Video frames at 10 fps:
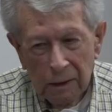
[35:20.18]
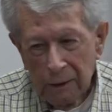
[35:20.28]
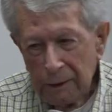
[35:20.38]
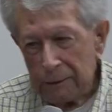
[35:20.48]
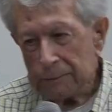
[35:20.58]

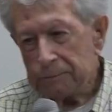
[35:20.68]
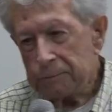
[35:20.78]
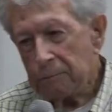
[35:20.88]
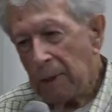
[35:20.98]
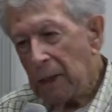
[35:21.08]
Uh,
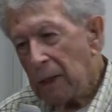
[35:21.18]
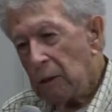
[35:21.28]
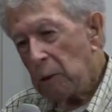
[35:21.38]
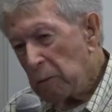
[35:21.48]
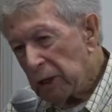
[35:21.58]

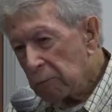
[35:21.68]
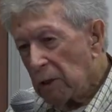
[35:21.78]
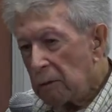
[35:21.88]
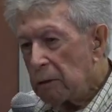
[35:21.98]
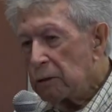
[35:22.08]
better
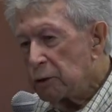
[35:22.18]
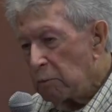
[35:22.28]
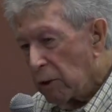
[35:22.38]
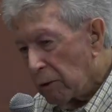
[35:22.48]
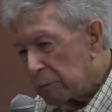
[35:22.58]
roads
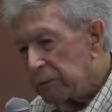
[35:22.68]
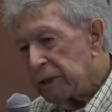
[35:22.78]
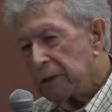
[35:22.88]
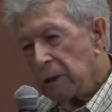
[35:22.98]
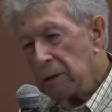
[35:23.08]
brought
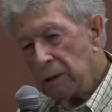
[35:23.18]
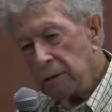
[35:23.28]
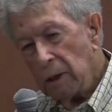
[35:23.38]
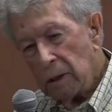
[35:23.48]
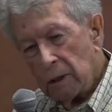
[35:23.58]
better
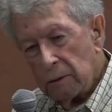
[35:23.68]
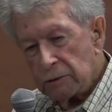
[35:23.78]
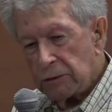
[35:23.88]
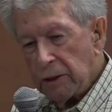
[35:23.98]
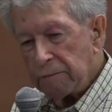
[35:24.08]

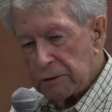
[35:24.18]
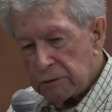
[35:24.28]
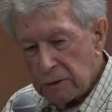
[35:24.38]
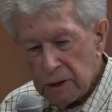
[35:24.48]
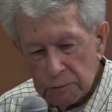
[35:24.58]

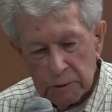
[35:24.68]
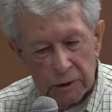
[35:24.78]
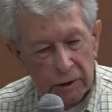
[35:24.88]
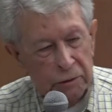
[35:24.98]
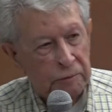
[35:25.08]
surface
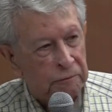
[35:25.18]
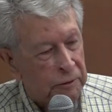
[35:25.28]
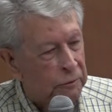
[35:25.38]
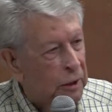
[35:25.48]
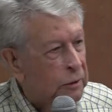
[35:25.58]
transportation for
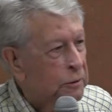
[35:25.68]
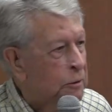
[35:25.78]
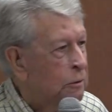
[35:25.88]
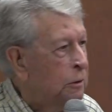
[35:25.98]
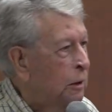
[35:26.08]

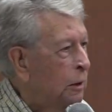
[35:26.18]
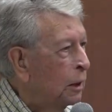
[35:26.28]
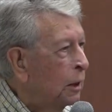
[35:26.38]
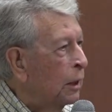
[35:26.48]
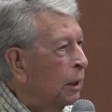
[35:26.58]
truckers,
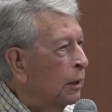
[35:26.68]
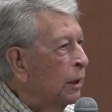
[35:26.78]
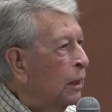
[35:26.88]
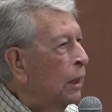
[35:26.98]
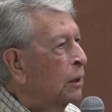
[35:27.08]
and
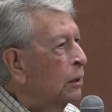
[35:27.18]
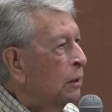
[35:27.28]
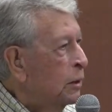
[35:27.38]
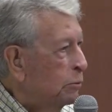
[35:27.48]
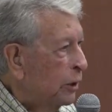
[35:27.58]
that had
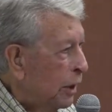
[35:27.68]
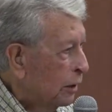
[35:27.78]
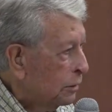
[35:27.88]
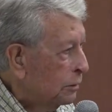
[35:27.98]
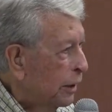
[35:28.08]
an
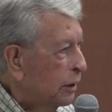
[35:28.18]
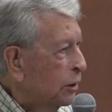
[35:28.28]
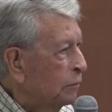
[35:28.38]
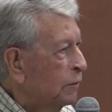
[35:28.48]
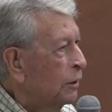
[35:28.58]
impact
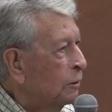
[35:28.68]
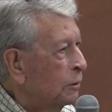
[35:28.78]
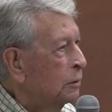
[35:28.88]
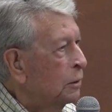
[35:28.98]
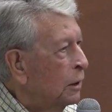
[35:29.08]
negatively
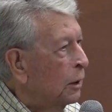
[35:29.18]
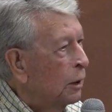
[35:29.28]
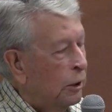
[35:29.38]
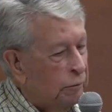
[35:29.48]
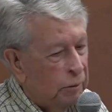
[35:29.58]
on
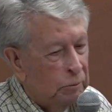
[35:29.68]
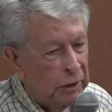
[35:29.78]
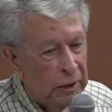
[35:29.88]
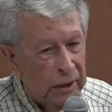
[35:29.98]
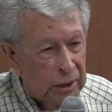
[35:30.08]

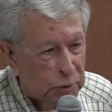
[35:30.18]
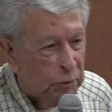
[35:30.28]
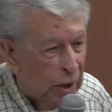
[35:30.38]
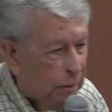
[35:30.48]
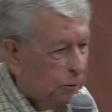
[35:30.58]
RFP, and that's
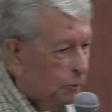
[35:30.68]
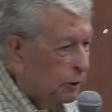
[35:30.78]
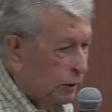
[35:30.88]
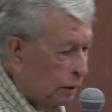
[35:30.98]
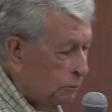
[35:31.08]

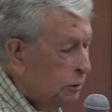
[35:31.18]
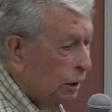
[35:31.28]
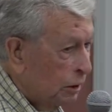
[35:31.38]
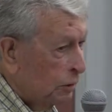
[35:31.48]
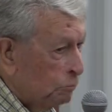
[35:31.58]
probably, and,
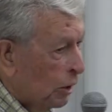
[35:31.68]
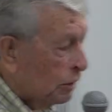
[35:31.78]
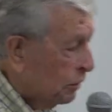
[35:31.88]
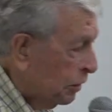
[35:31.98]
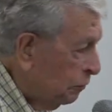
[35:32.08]
and
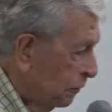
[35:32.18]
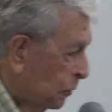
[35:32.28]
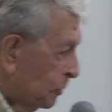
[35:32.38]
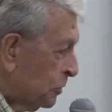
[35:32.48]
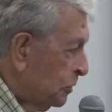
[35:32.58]
Model T
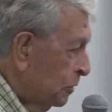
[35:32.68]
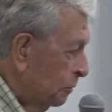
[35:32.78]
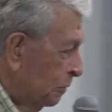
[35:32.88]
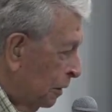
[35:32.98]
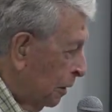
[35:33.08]
Fords
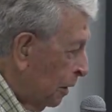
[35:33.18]
too.